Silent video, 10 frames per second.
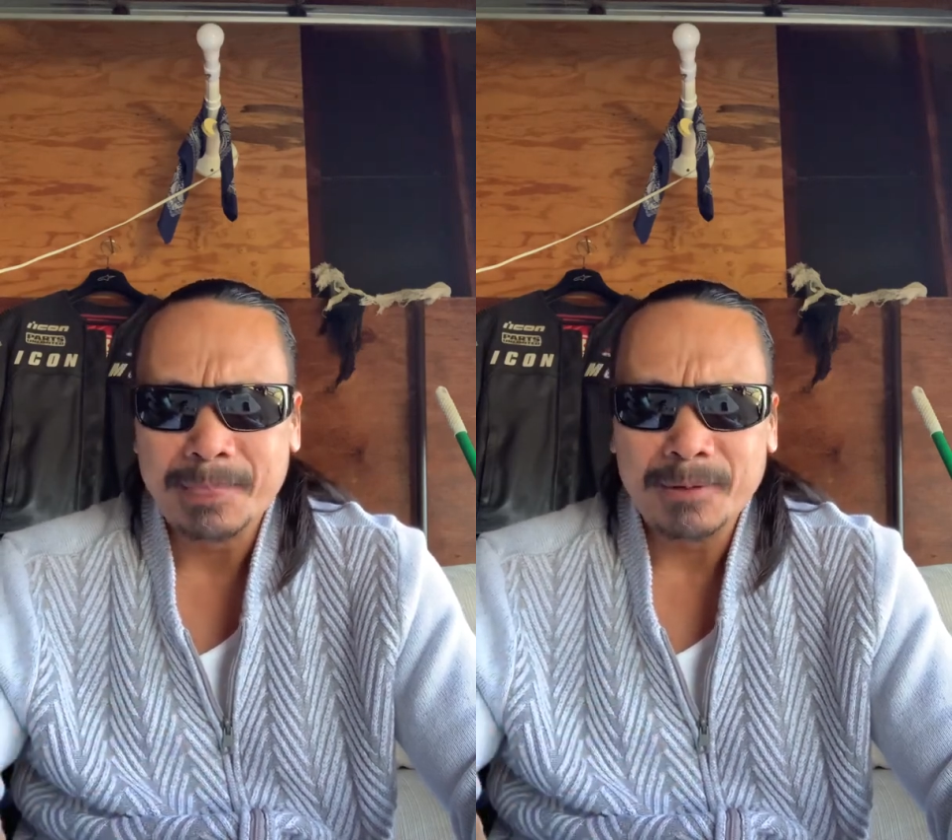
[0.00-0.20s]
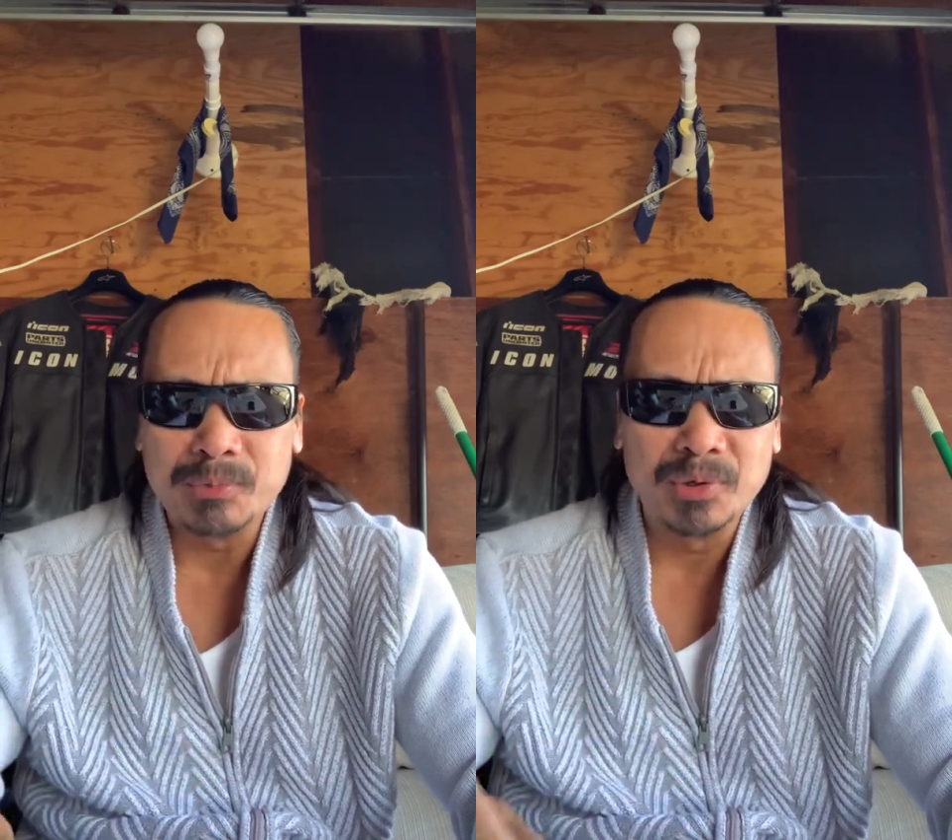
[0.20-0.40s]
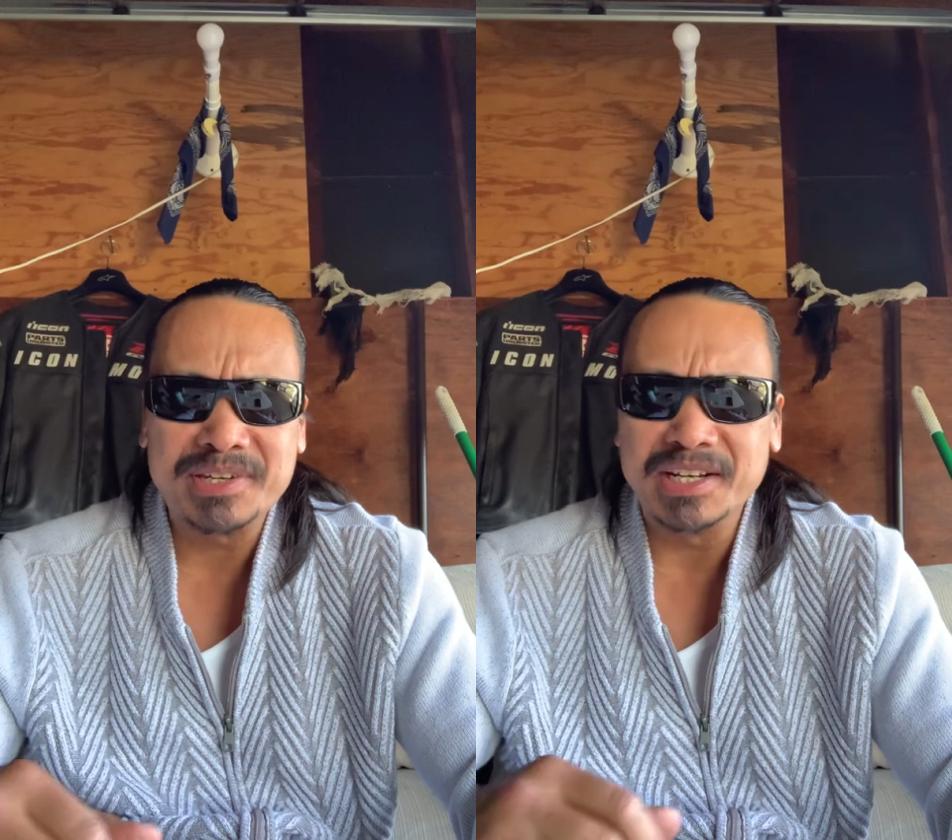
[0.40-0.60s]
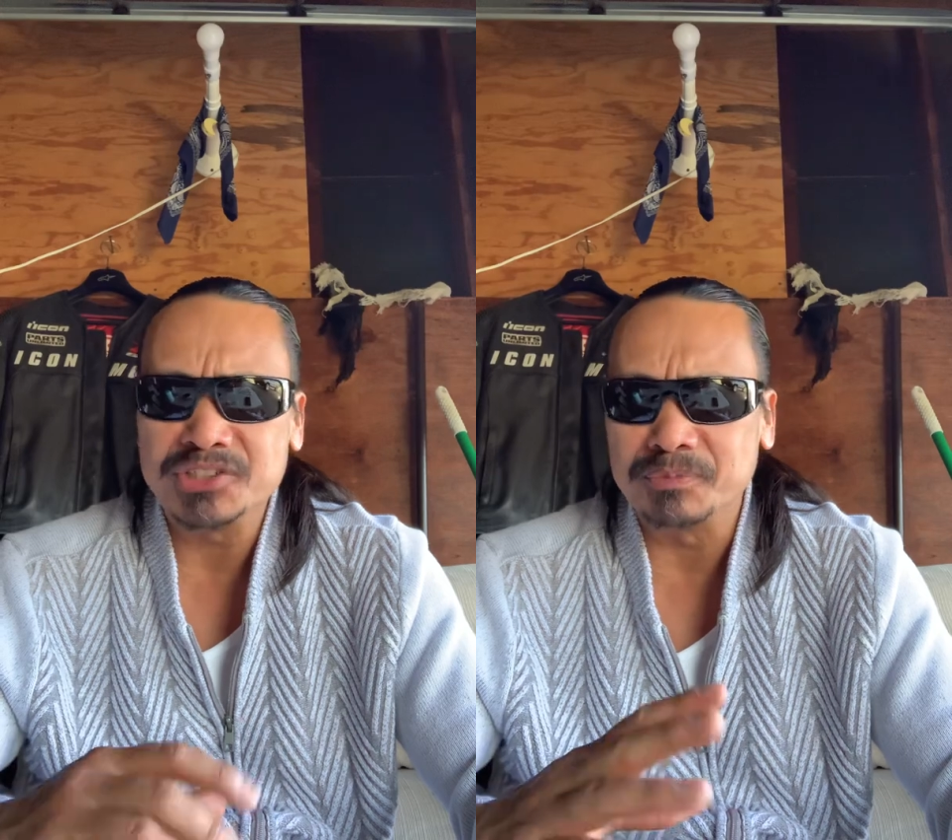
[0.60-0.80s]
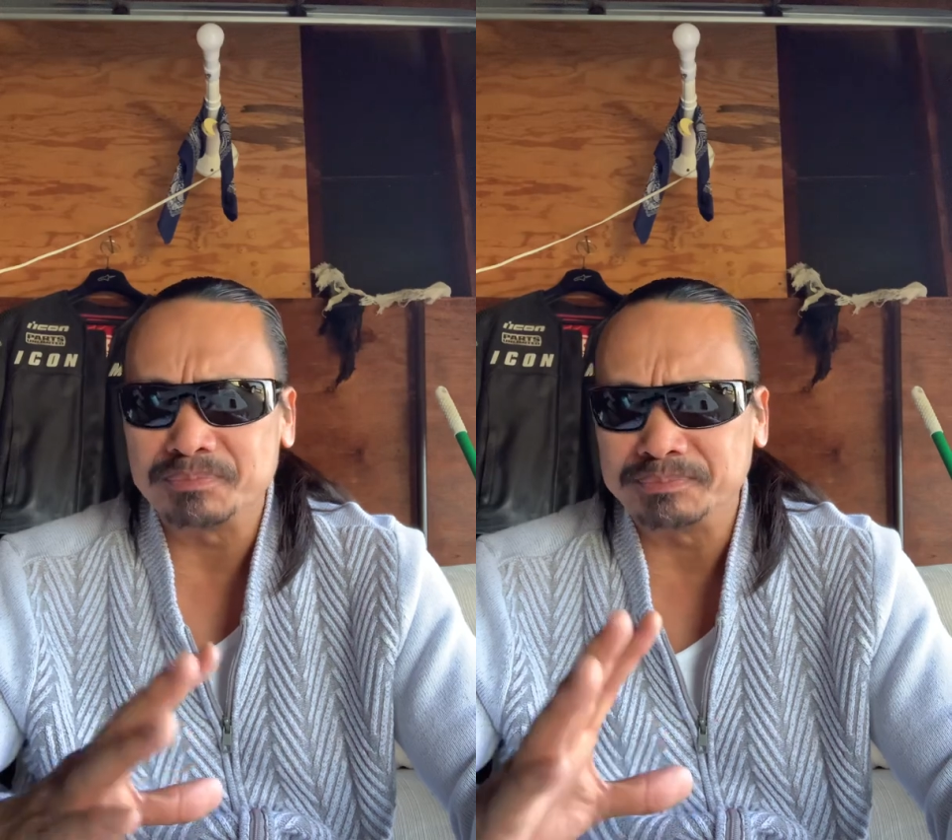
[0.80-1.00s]
We don't get
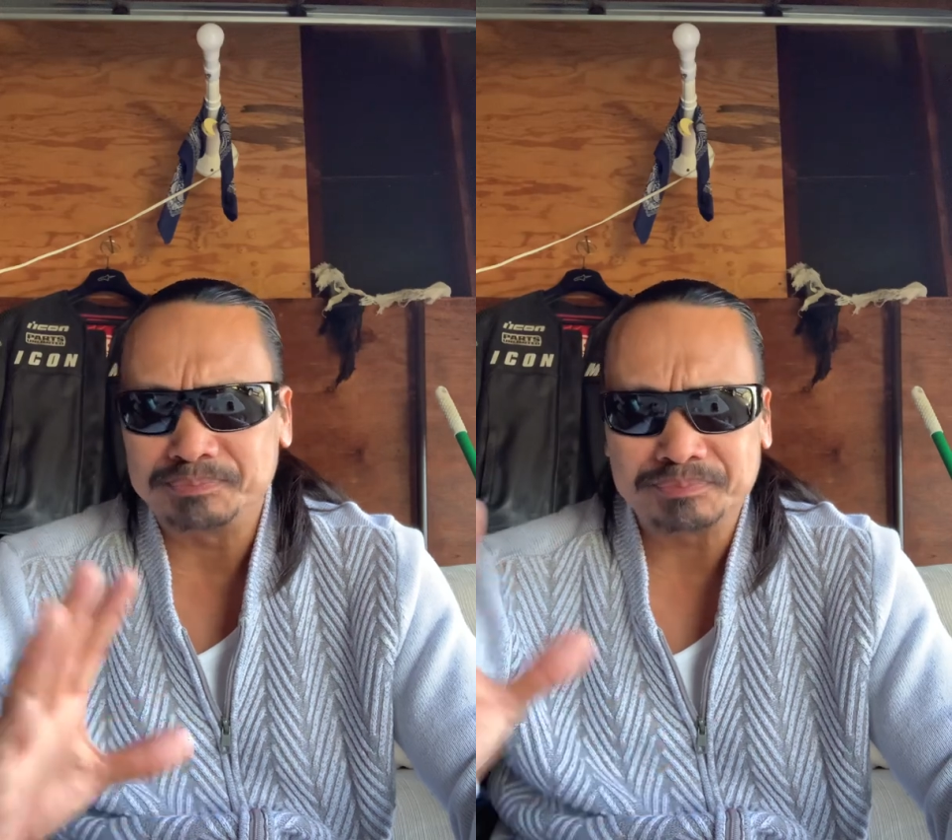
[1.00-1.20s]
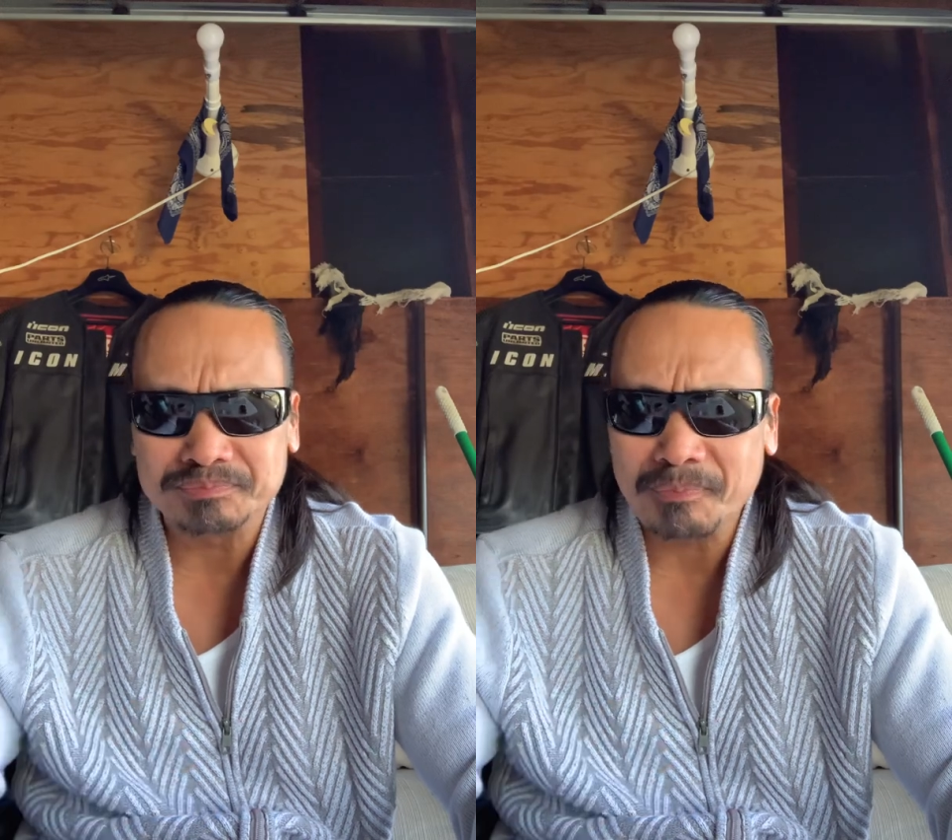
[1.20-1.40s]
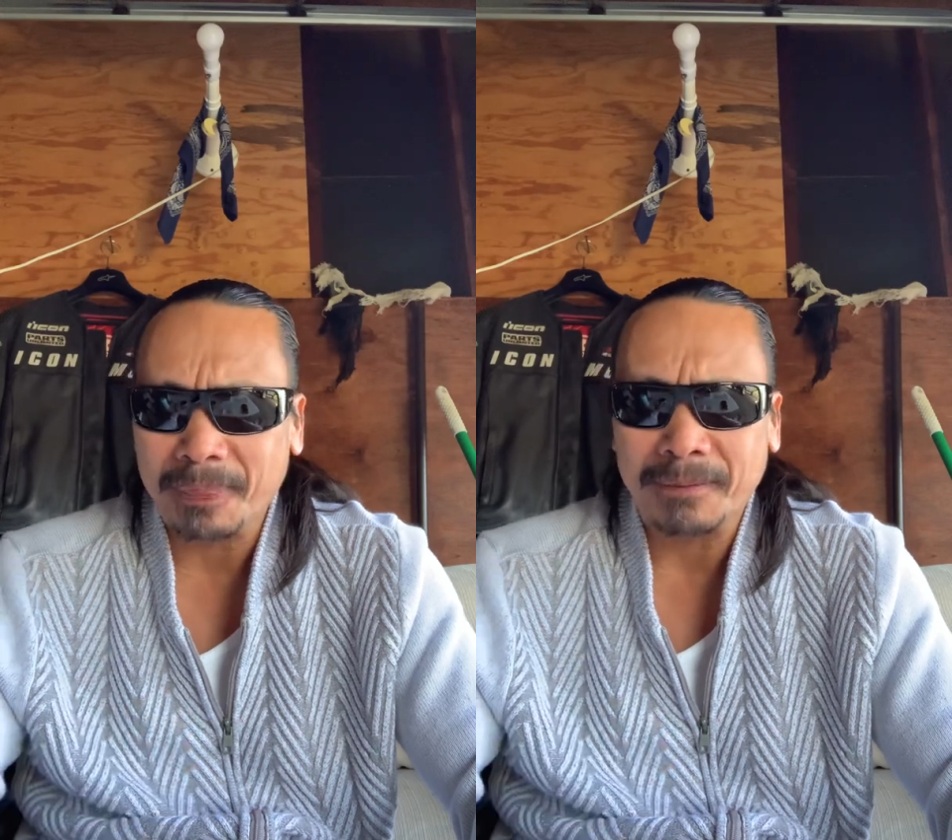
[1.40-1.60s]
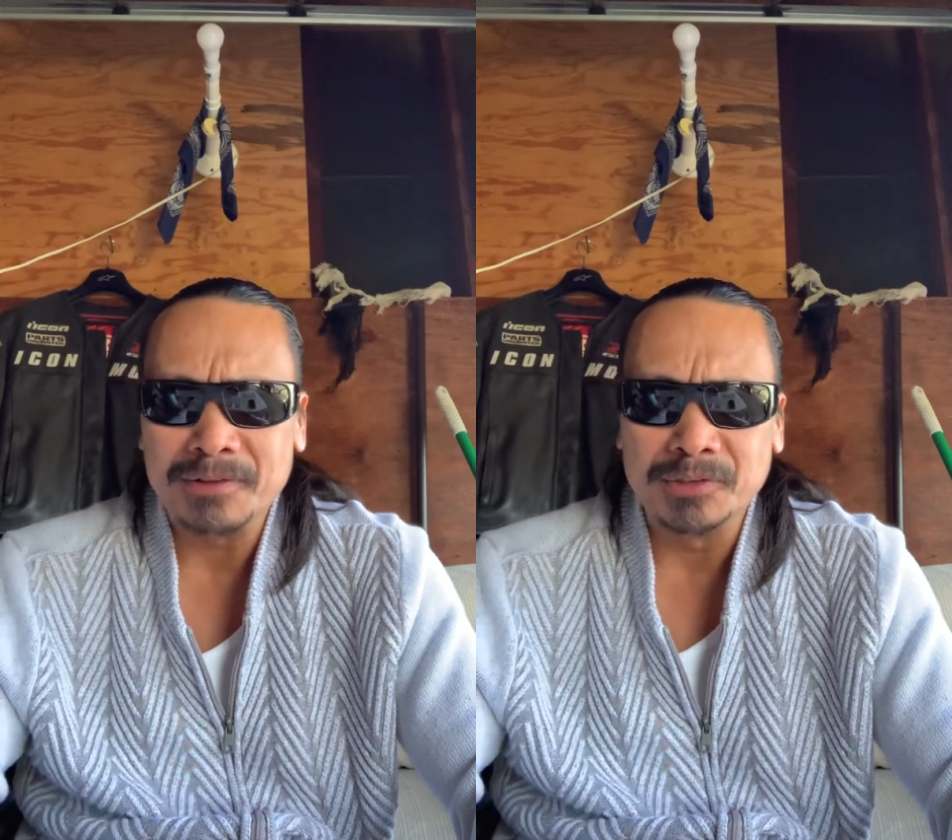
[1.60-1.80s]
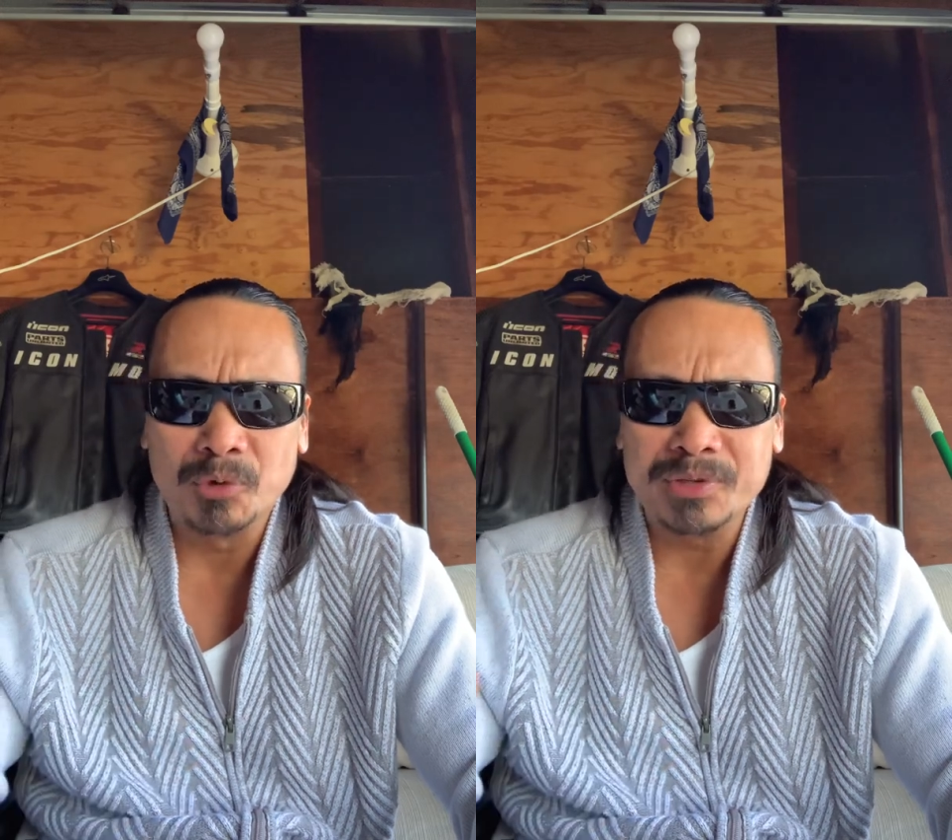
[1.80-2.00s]
into,
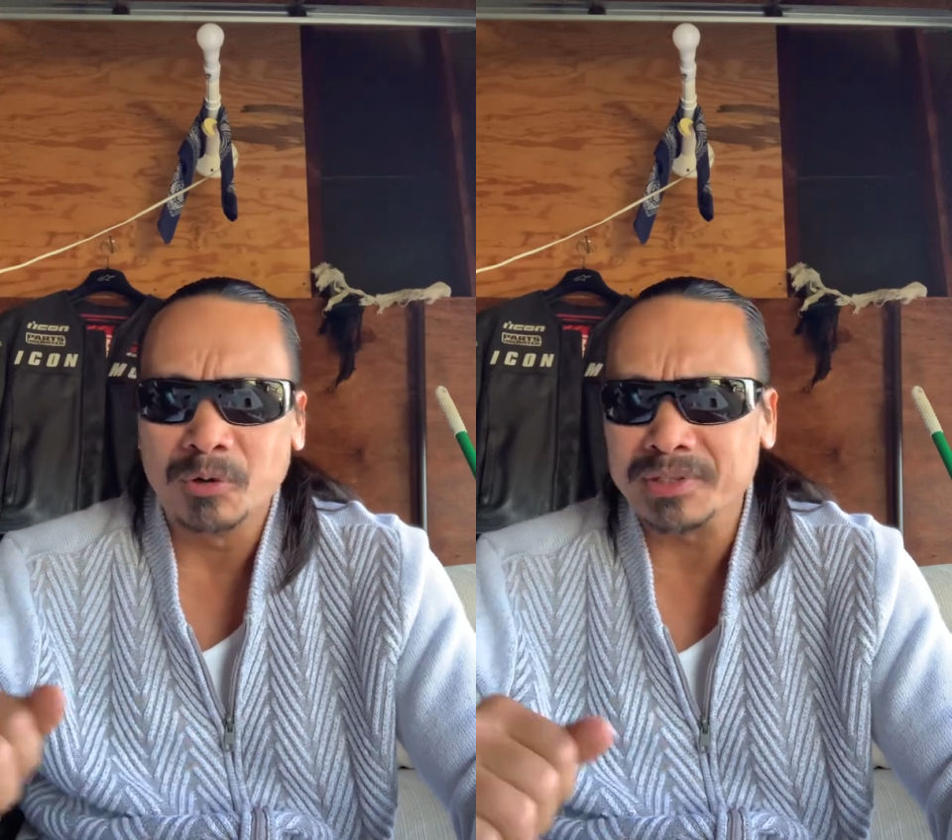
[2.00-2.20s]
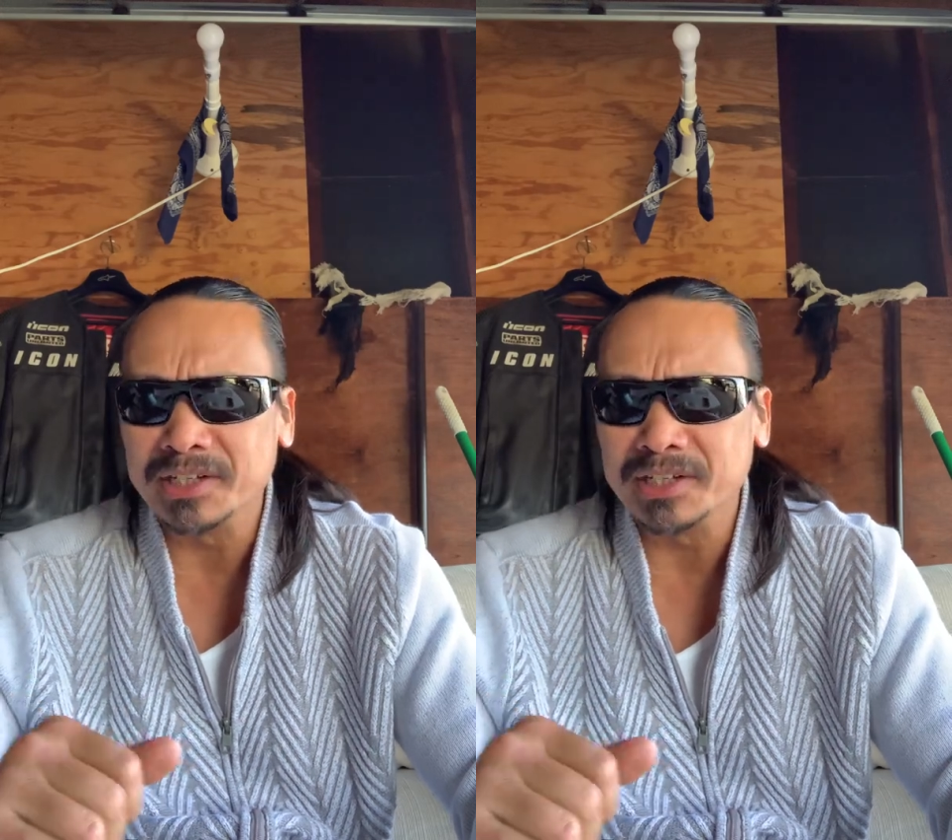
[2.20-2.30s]
we don't